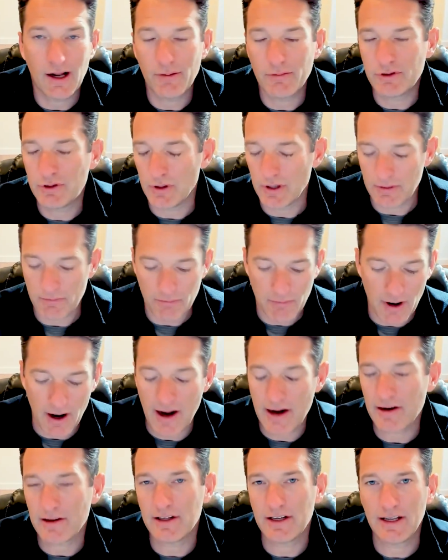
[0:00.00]
doing
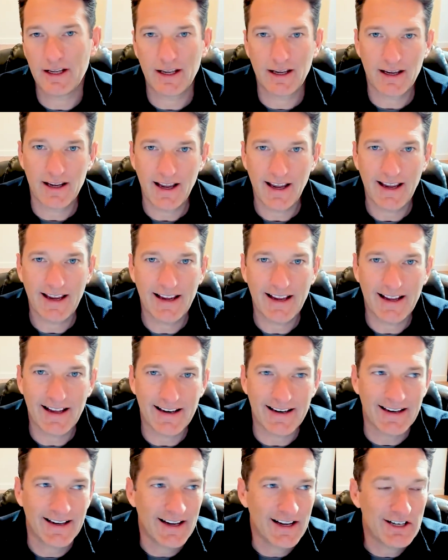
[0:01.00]
modeling
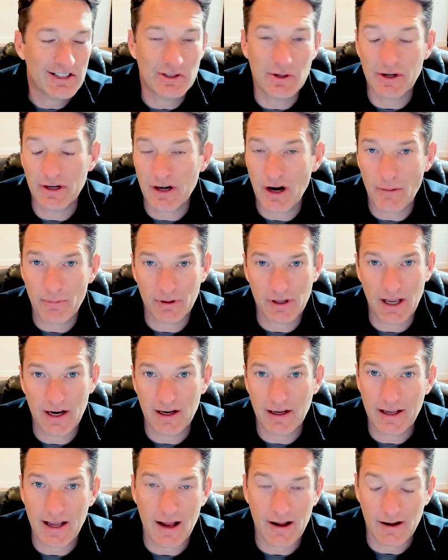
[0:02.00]
and doing
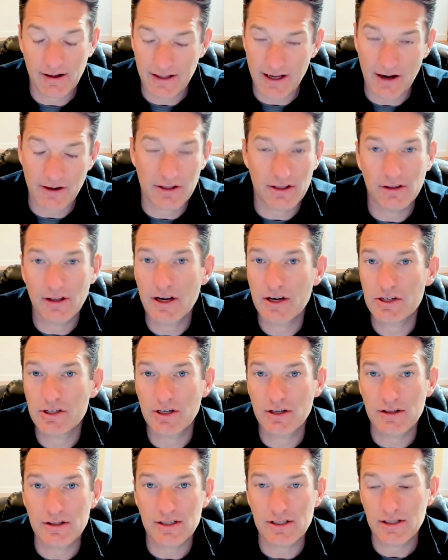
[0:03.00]
complicated
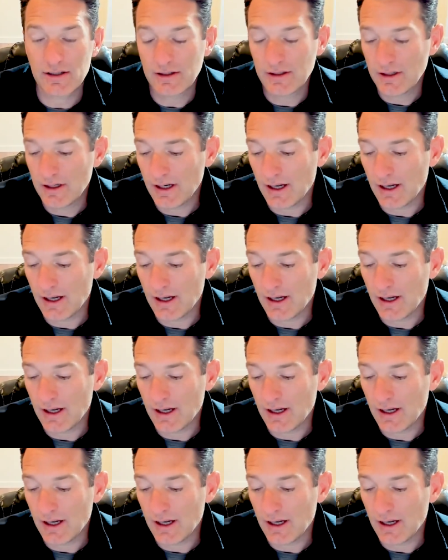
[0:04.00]
calculations.